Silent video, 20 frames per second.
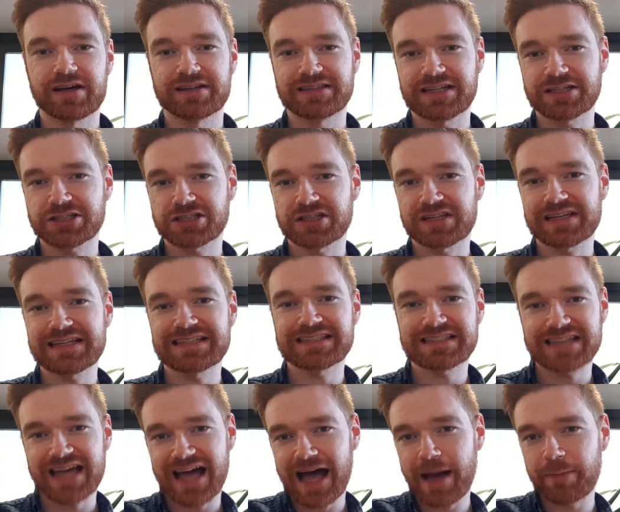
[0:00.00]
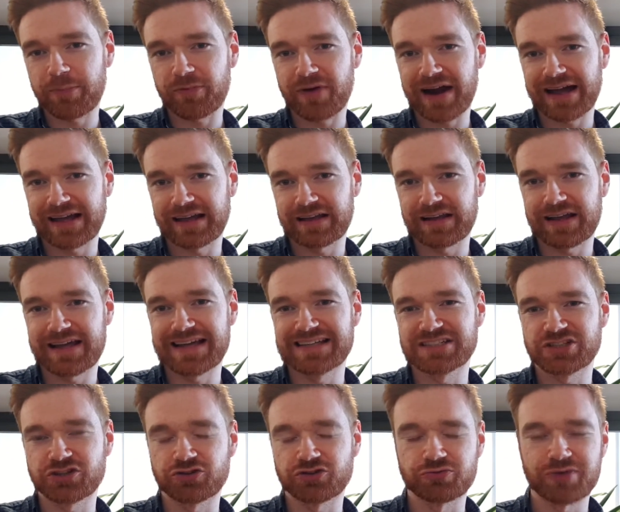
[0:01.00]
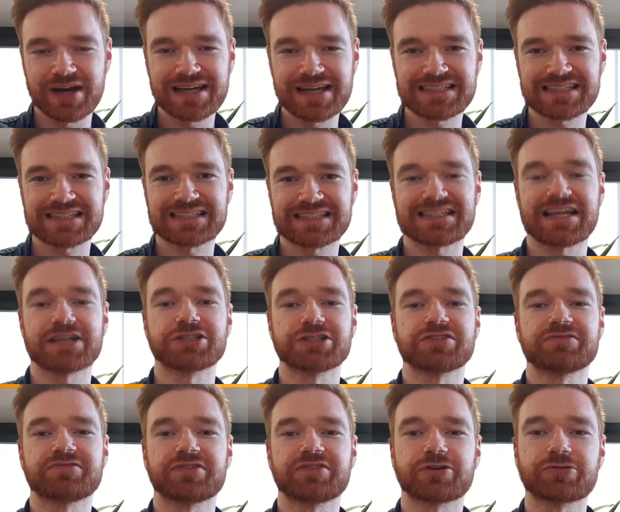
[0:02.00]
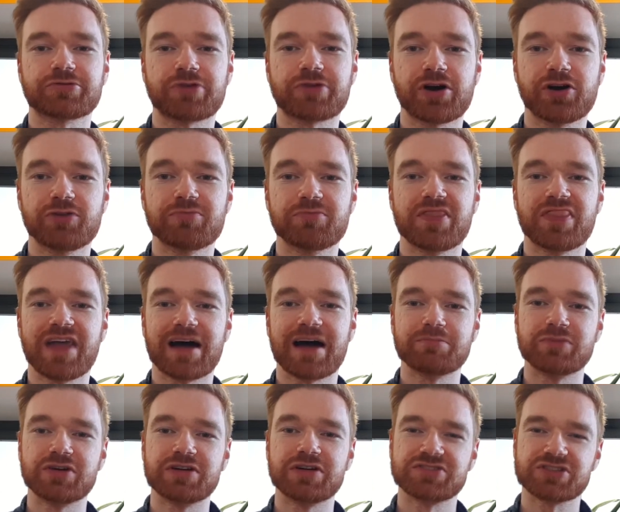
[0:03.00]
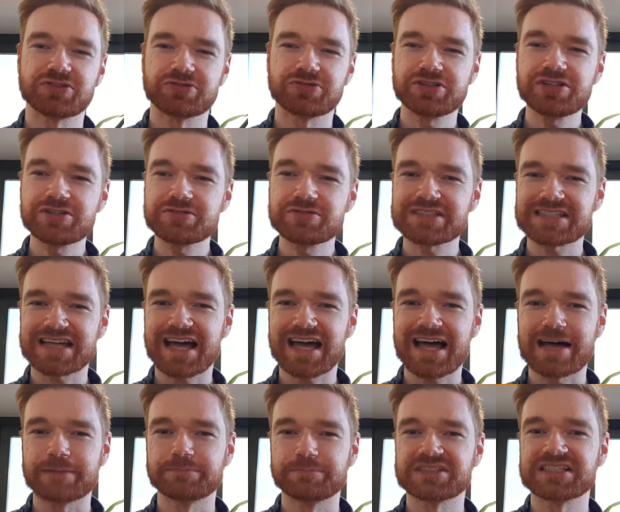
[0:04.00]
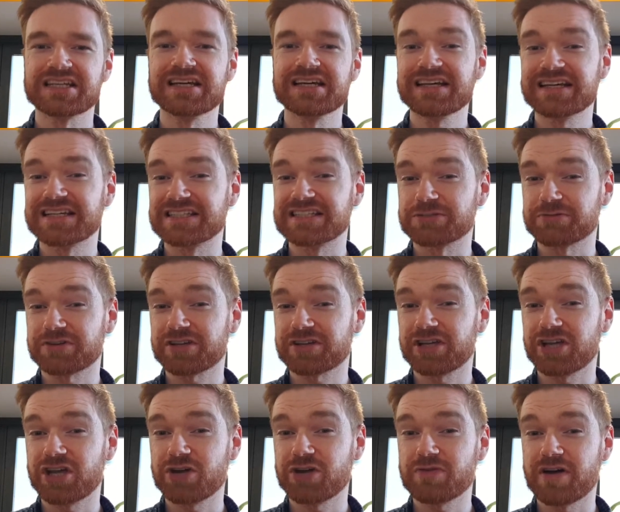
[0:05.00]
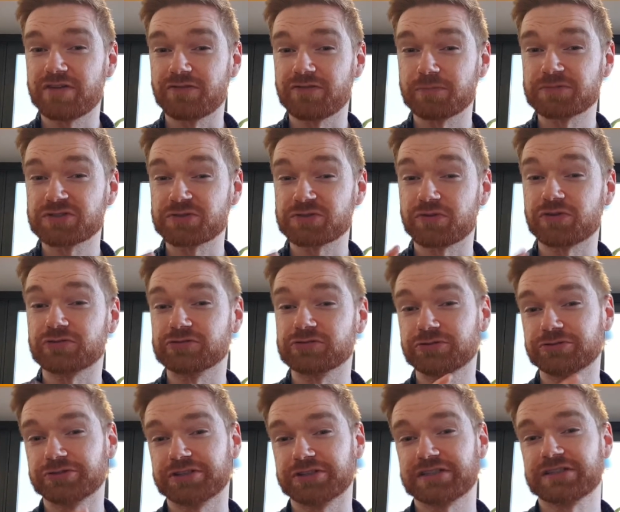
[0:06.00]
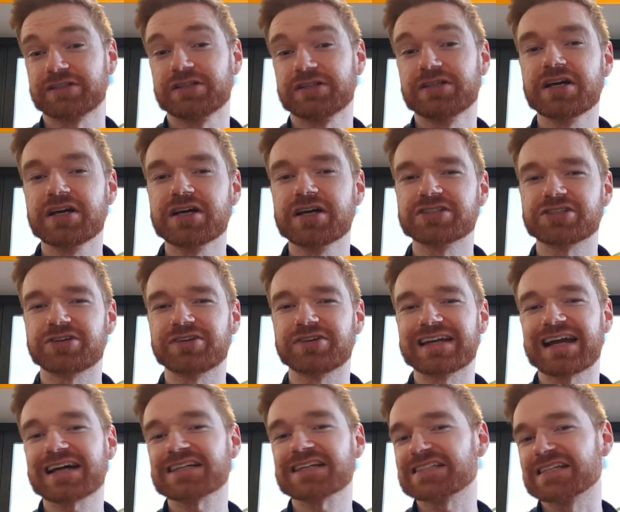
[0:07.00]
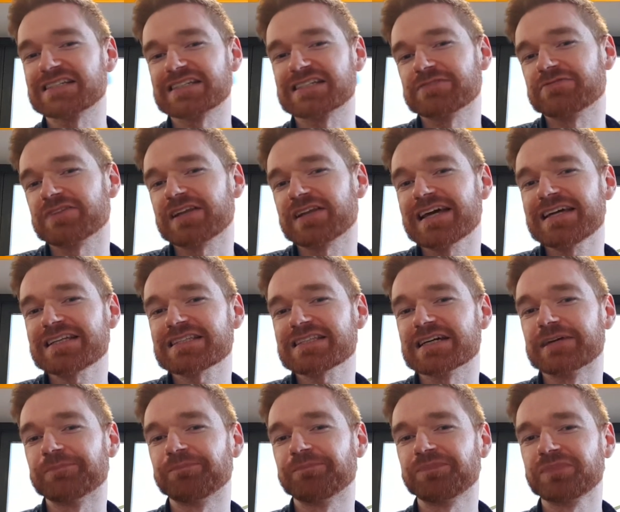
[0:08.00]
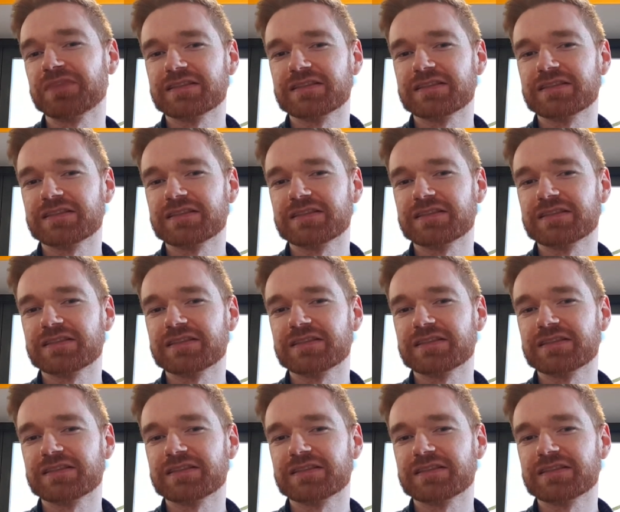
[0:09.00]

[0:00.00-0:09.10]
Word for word: Additionally, Tab Wrangler is a great extension for Chrome that moves unused tabs into a queue of up to one hundred, so you can access it for later.